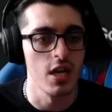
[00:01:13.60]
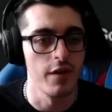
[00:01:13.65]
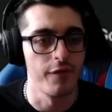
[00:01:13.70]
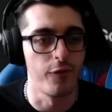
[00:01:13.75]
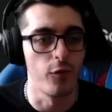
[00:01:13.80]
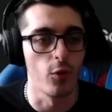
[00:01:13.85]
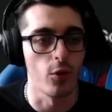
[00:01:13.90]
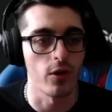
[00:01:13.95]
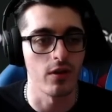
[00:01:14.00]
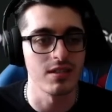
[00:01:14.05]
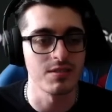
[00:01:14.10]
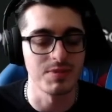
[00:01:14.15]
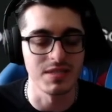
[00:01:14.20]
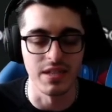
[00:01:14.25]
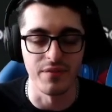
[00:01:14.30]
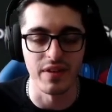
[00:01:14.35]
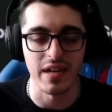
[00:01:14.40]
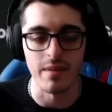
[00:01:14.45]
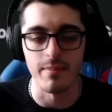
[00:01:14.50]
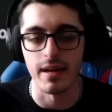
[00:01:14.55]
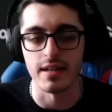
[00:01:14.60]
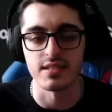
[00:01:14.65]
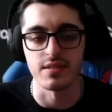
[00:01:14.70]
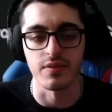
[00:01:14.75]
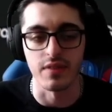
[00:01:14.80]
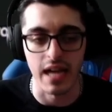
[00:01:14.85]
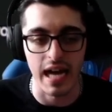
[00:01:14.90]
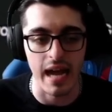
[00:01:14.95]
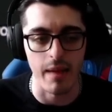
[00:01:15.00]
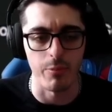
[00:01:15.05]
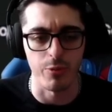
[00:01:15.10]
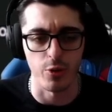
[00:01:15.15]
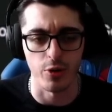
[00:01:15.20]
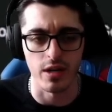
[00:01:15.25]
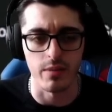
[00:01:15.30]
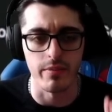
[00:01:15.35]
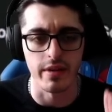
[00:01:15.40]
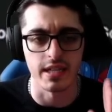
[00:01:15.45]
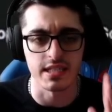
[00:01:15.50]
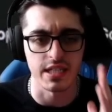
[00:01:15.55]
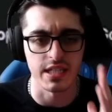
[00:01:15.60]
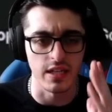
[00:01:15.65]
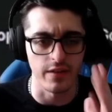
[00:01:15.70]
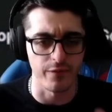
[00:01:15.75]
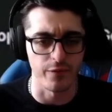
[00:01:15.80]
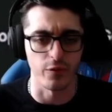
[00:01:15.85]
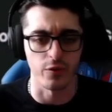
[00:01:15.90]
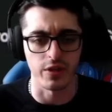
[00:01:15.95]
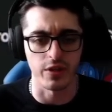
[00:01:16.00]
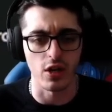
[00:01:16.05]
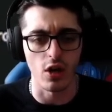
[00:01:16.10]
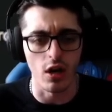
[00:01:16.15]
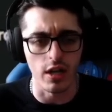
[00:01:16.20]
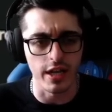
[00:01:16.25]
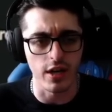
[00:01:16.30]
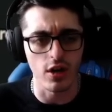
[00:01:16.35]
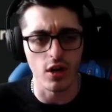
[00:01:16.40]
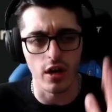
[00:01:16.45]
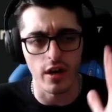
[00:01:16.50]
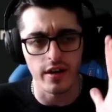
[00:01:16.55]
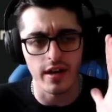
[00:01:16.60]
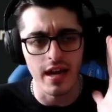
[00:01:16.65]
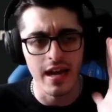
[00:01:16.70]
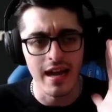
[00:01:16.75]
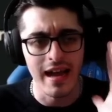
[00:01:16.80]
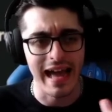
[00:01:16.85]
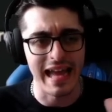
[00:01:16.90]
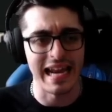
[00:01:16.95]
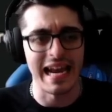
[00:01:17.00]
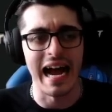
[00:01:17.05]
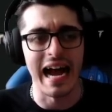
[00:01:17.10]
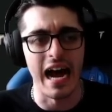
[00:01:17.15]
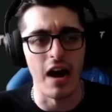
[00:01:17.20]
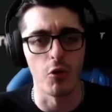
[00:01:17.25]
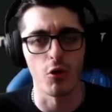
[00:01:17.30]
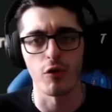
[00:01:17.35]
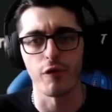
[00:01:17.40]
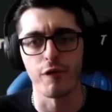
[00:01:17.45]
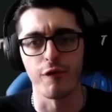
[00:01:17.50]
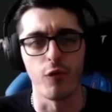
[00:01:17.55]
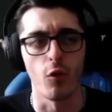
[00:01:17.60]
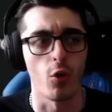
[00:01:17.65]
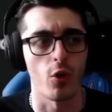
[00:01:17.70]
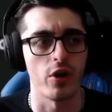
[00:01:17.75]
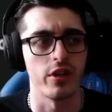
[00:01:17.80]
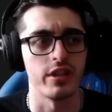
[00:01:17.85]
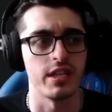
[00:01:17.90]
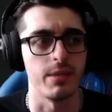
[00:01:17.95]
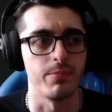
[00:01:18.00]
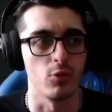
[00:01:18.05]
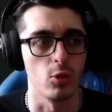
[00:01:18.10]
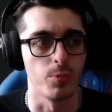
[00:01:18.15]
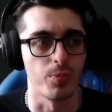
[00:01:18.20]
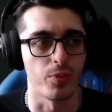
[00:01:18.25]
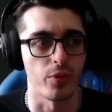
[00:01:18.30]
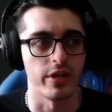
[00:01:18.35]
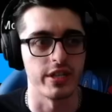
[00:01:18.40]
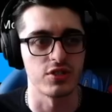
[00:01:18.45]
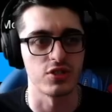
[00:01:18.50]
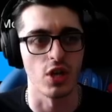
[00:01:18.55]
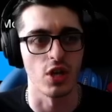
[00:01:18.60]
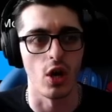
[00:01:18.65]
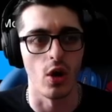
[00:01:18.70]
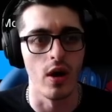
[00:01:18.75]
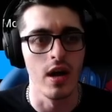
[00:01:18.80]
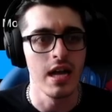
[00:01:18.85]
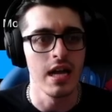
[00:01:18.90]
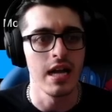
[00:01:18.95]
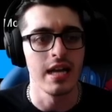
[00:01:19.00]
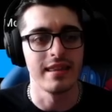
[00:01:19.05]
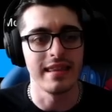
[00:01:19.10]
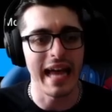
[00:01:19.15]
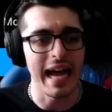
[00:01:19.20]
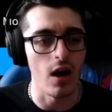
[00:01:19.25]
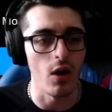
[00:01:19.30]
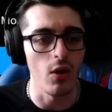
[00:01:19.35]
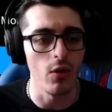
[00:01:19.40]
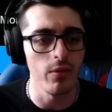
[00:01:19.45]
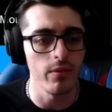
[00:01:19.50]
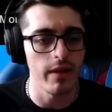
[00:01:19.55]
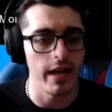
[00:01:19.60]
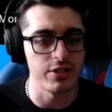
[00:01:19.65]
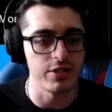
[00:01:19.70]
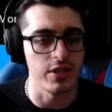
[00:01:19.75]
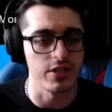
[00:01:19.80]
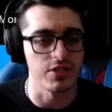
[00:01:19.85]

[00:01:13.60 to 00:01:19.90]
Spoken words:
for specific amounts of time. 30 minutes, I think, for the calling card, and an hour for the blueprint. So now, as you can